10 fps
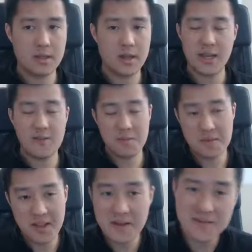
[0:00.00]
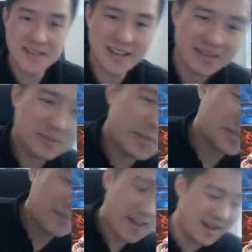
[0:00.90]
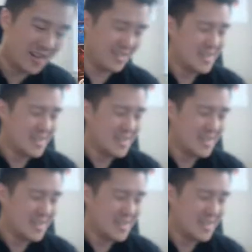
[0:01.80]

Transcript: I can't remember the name of the set. Expect some of that,